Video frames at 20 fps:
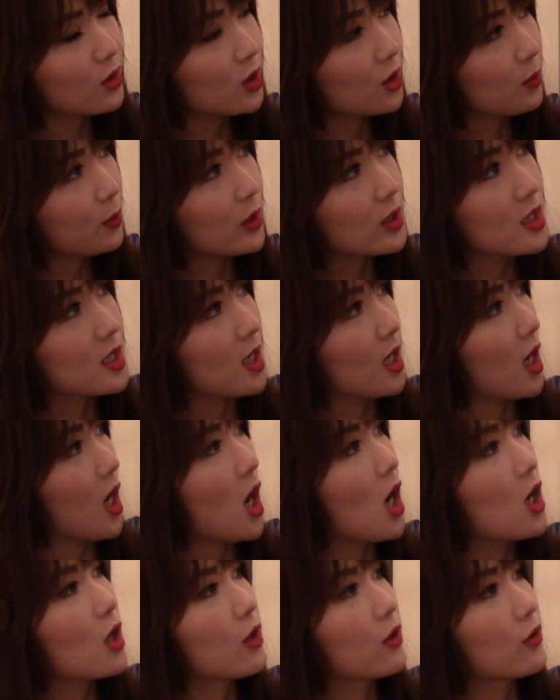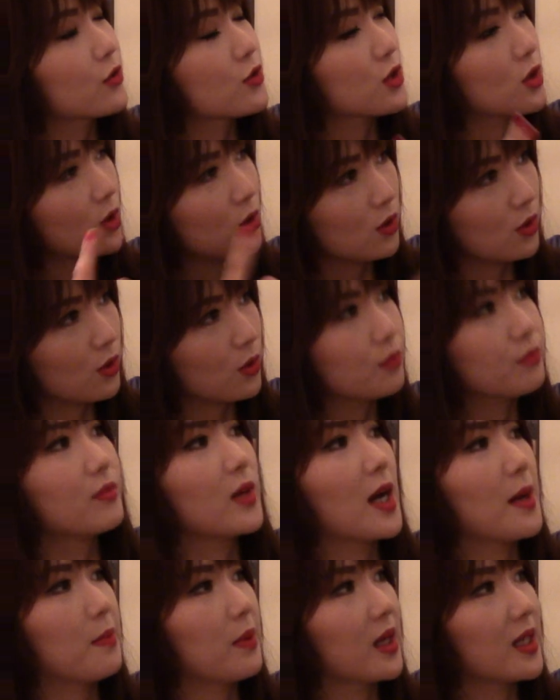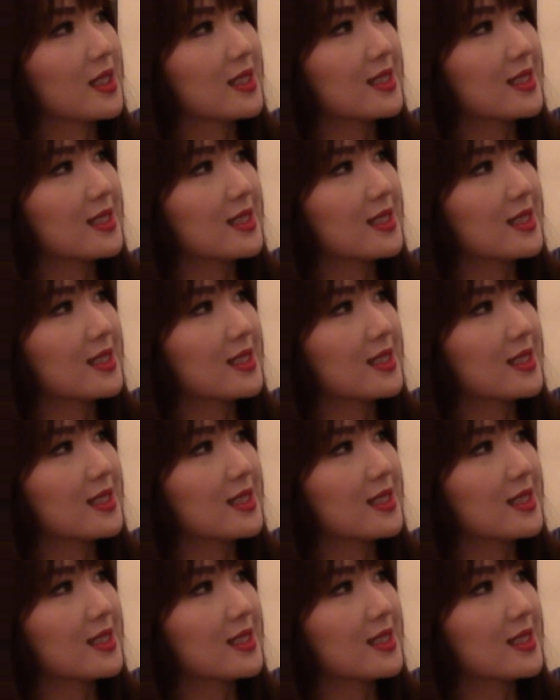30% off, so I paid